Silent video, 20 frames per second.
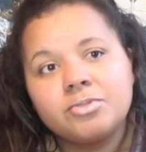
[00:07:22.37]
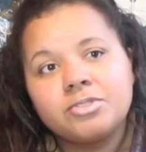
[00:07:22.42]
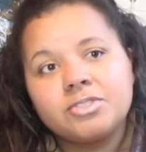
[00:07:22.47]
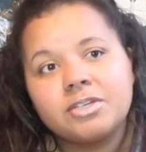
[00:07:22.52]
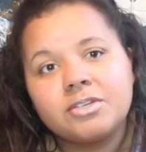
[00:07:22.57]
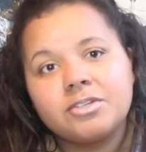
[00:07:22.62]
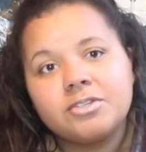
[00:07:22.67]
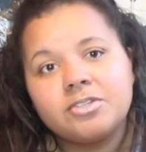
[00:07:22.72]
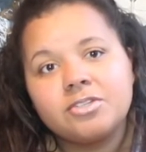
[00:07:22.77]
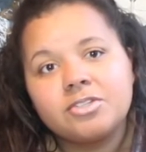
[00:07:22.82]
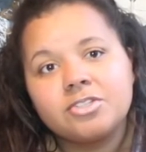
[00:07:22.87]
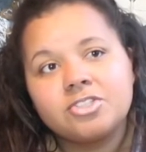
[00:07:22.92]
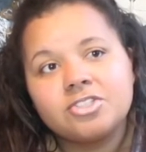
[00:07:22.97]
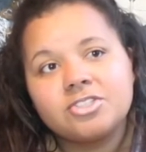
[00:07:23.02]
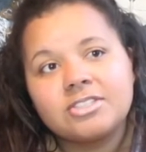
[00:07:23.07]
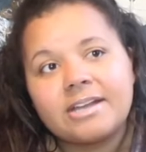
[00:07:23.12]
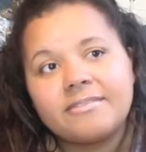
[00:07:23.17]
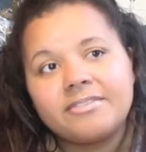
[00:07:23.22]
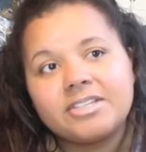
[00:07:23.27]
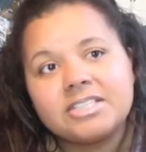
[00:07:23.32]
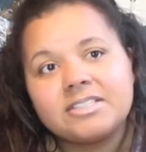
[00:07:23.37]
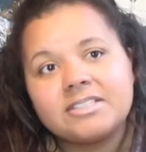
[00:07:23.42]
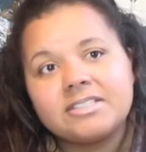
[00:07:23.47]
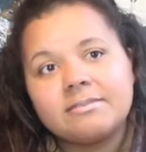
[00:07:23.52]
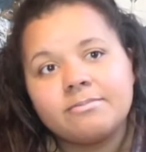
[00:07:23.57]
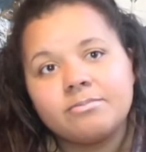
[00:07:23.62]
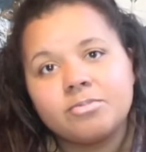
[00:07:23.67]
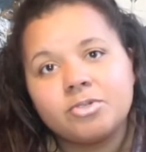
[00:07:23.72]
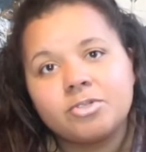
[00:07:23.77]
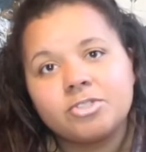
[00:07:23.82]
So you could just have it as
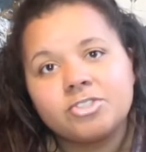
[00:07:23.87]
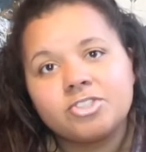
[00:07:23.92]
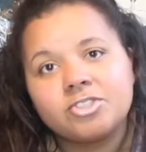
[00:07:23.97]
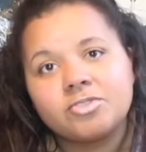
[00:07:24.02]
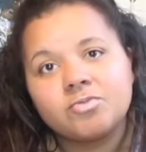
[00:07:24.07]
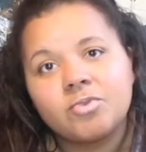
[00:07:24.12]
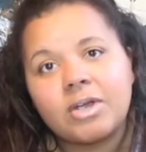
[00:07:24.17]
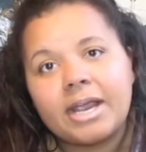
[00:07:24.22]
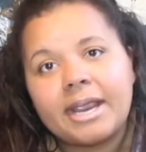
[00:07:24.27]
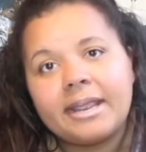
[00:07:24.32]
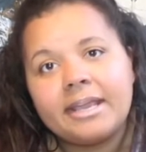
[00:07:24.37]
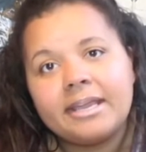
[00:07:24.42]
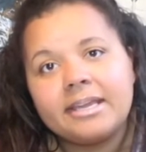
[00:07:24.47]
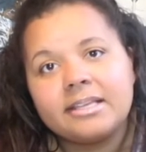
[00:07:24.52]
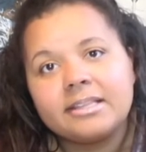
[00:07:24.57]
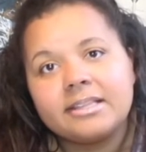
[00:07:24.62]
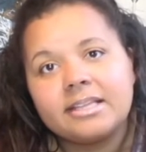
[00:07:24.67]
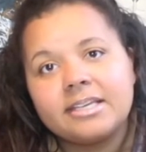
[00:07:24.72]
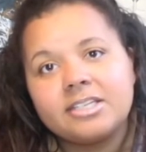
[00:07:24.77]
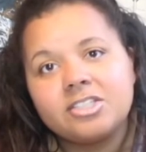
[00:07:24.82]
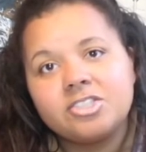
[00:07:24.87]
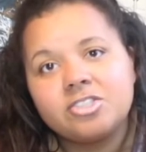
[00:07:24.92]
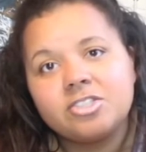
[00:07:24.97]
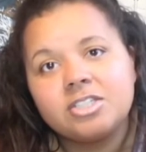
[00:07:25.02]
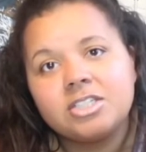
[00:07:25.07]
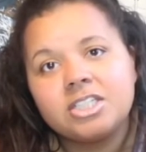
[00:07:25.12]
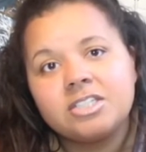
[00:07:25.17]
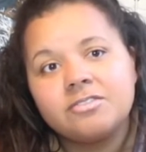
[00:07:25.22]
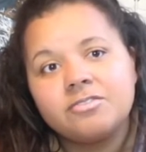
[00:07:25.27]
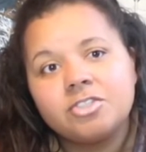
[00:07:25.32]
simple as just writing the
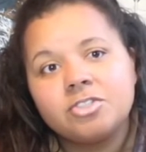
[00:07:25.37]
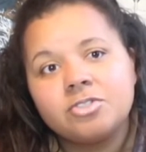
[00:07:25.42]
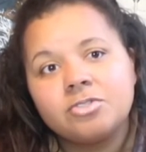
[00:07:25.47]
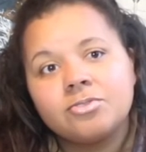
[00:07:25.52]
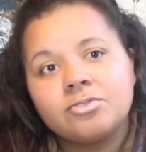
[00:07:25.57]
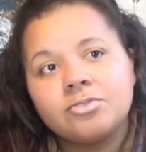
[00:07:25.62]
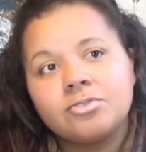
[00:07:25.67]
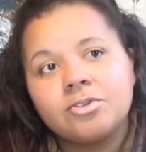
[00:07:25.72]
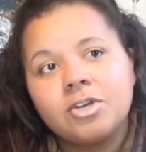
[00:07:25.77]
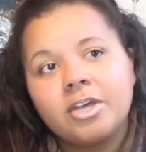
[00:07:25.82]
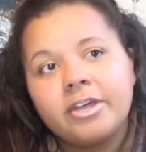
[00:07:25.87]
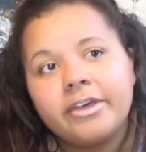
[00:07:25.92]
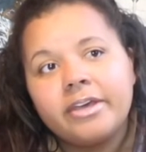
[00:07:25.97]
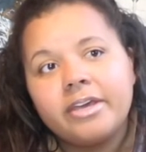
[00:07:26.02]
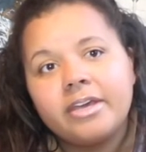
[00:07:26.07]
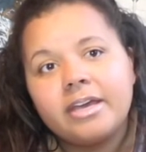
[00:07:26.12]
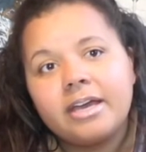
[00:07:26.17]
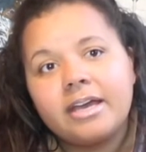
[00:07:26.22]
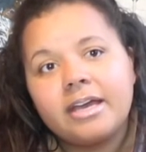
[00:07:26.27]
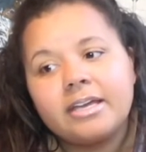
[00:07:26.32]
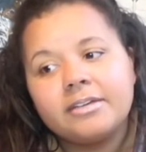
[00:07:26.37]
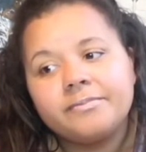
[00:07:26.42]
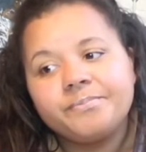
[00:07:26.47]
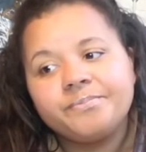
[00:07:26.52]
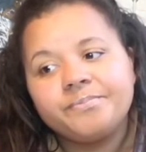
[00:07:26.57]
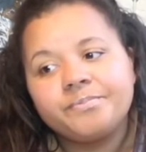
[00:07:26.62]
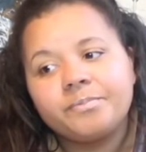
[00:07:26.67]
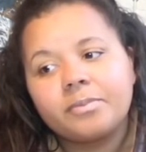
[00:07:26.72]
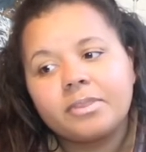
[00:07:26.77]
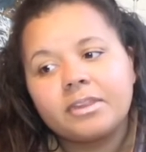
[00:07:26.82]
history of Yule,
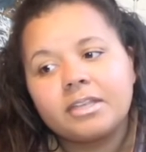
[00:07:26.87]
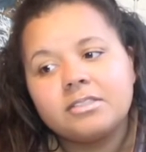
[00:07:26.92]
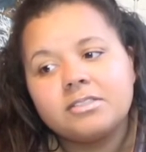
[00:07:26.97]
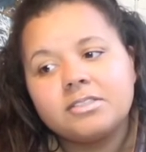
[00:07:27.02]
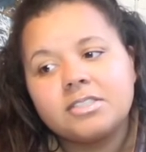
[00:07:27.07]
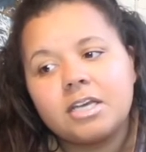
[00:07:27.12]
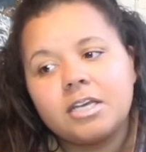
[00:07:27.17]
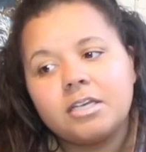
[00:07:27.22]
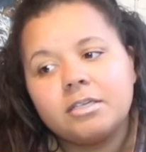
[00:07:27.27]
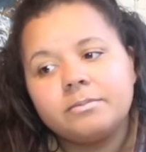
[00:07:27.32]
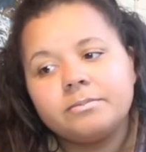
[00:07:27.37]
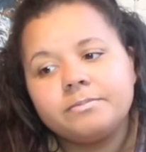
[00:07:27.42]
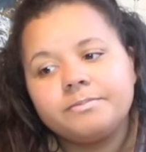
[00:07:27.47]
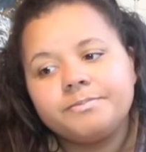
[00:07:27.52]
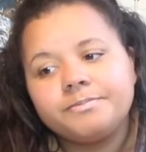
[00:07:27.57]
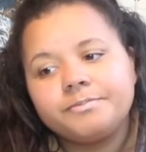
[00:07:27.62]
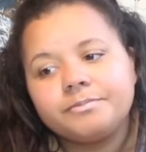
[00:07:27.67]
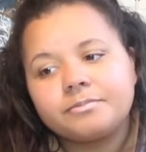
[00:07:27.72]
some